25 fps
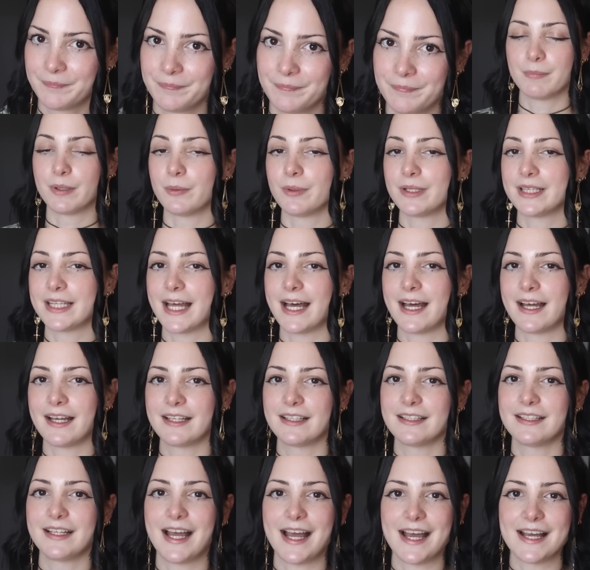But with
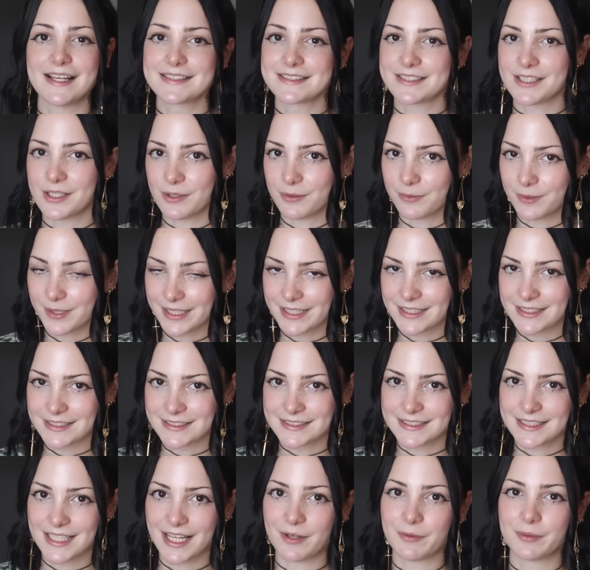that, as
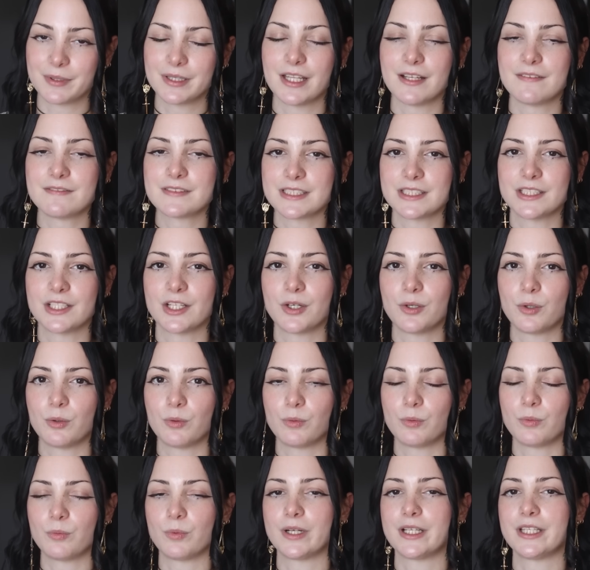always, I would love to know
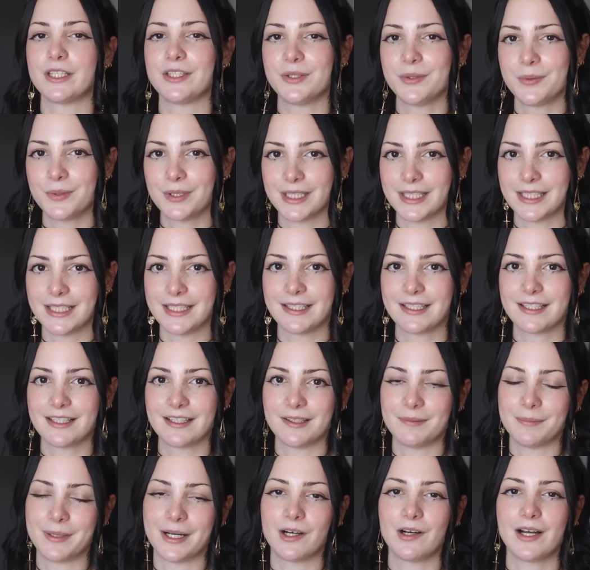what you think
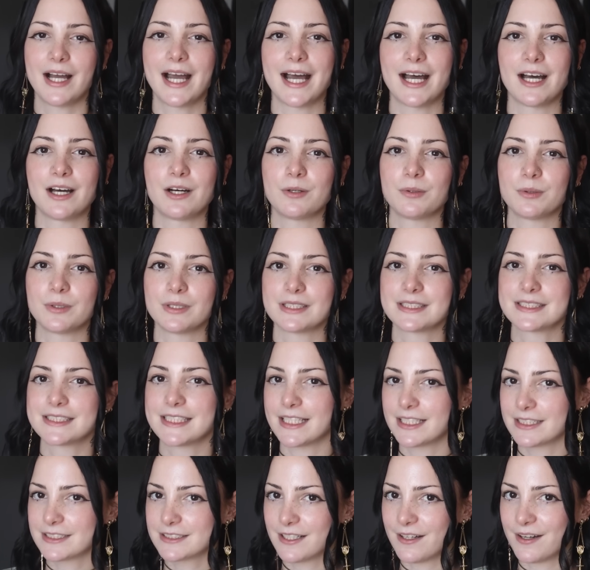about how
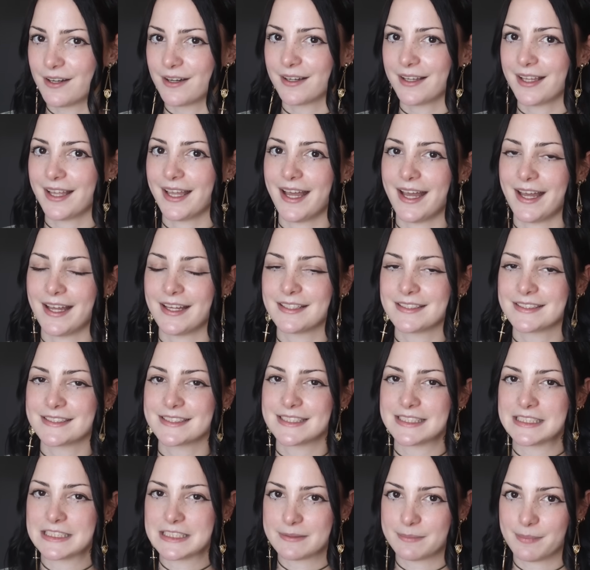TikTok has
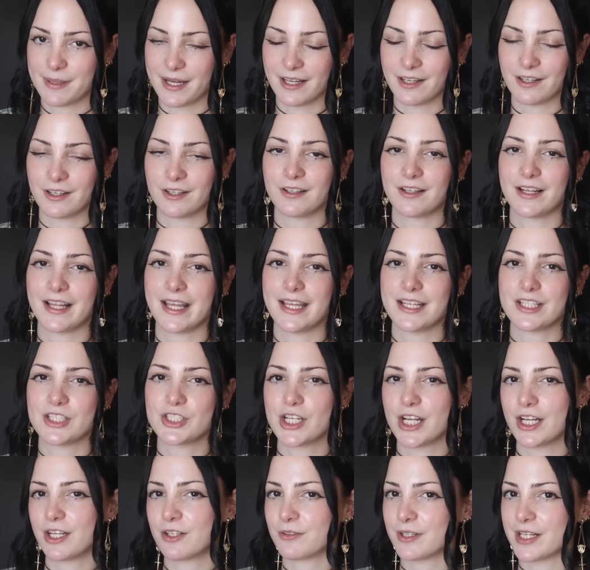inspired a
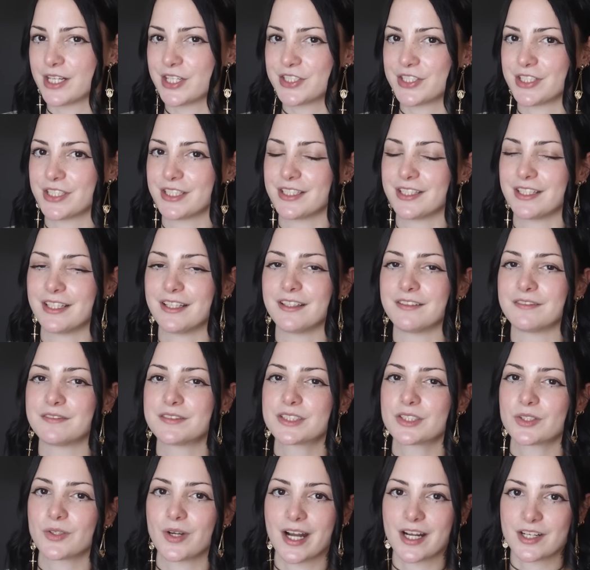generation of
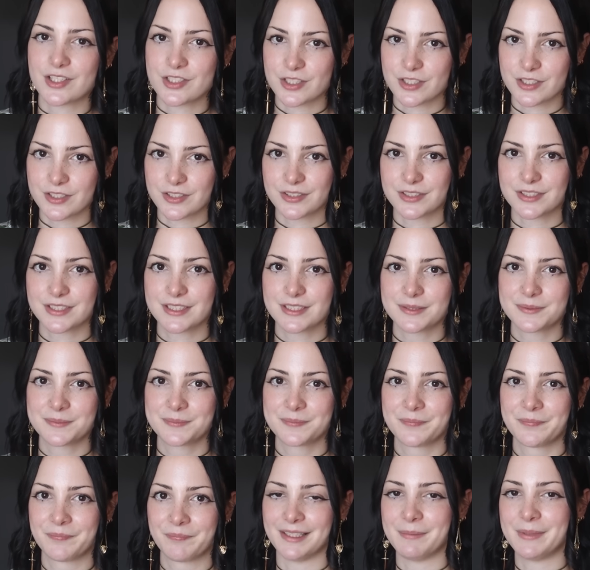scratchers.
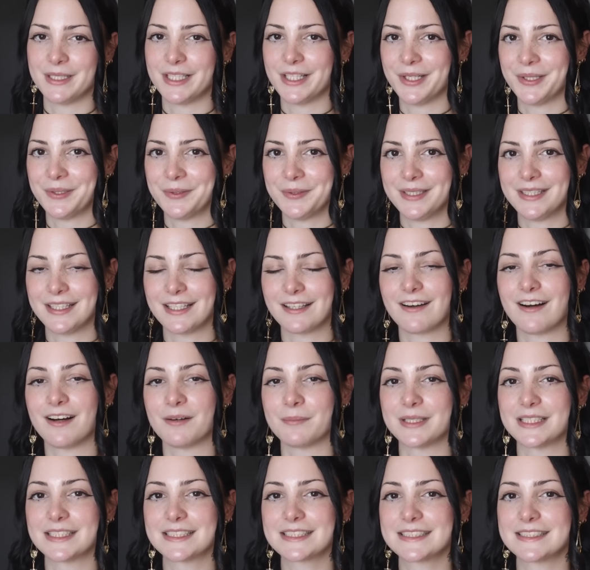Let me know in the
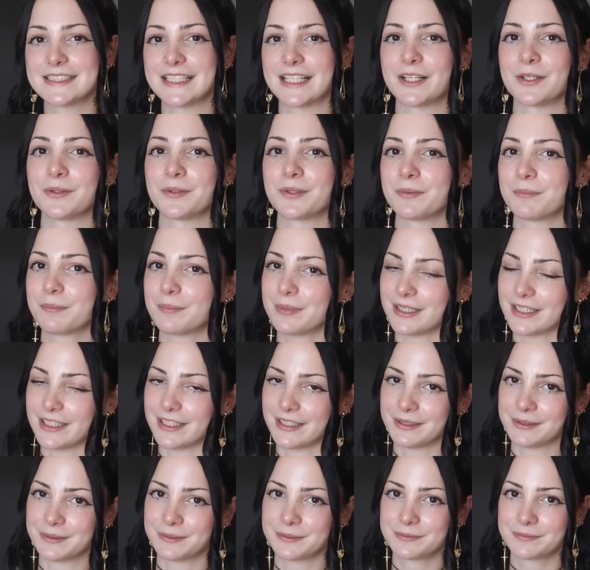comments down
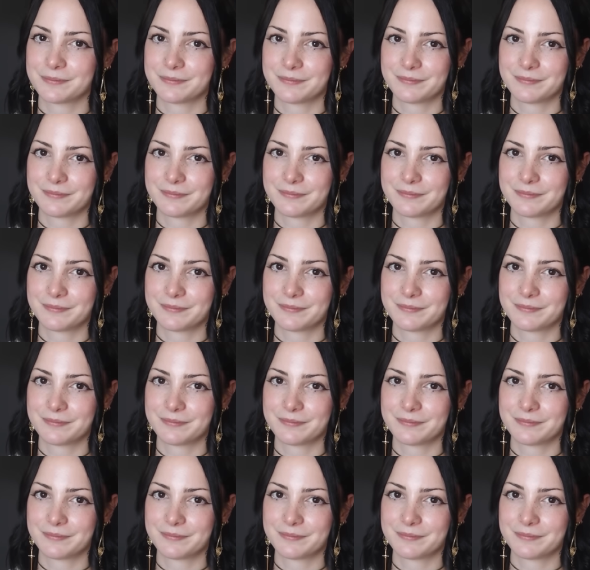below.